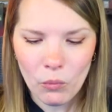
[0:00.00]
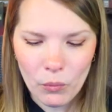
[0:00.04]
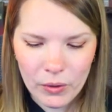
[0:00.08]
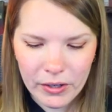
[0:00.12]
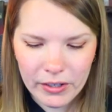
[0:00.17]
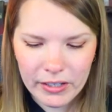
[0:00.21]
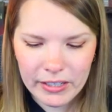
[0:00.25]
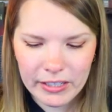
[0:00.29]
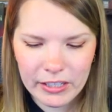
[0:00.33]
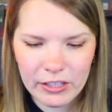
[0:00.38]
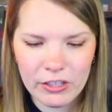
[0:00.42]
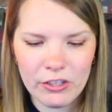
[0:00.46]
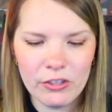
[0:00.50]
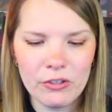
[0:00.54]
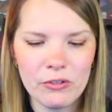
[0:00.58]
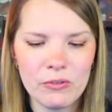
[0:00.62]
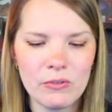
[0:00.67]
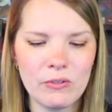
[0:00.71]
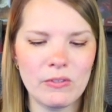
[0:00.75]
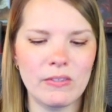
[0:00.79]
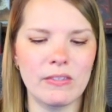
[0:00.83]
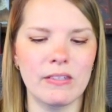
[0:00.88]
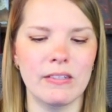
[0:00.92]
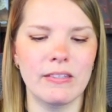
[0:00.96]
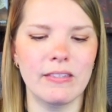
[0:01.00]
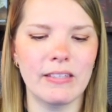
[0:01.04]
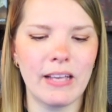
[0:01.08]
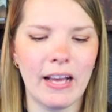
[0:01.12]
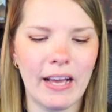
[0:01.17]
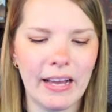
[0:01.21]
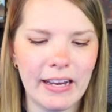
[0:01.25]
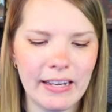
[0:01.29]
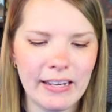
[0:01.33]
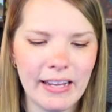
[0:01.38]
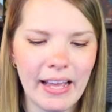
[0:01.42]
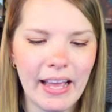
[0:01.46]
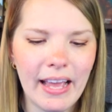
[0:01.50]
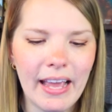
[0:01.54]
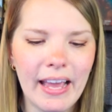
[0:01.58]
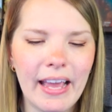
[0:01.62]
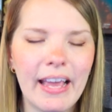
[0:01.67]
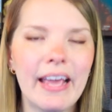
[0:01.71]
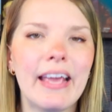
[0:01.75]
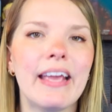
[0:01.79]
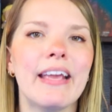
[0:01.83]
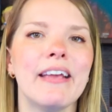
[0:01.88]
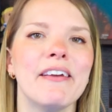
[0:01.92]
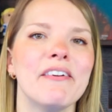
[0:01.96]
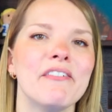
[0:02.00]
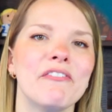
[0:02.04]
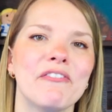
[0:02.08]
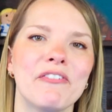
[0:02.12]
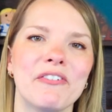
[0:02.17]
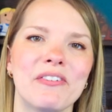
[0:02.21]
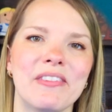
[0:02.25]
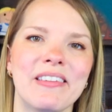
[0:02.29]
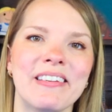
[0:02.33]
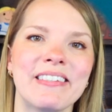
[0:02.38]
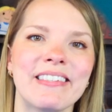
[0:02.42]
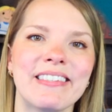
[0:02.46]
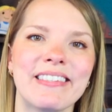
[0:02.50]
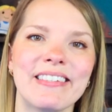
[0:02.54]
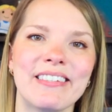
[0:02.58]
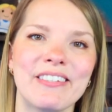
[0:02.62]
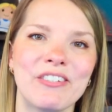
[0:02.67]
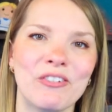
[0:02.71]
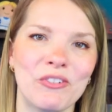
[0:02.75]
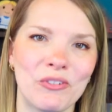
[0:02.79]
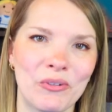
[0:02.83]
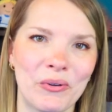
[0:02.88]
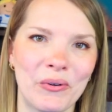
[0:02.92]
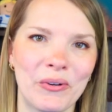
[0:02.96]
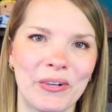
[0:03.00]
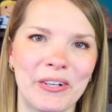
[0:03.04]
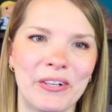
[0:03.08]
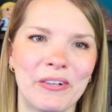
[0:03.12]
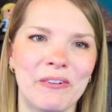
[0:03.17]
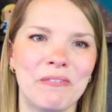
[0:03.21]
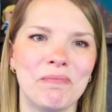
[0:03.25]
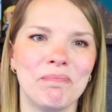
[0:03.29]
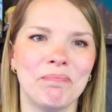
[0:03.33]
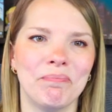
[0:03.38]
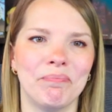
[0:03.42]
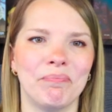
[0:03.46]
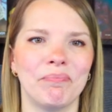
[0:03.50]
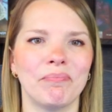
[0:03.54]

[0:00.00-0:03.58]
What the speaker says: We're going to use side A for this tutorial.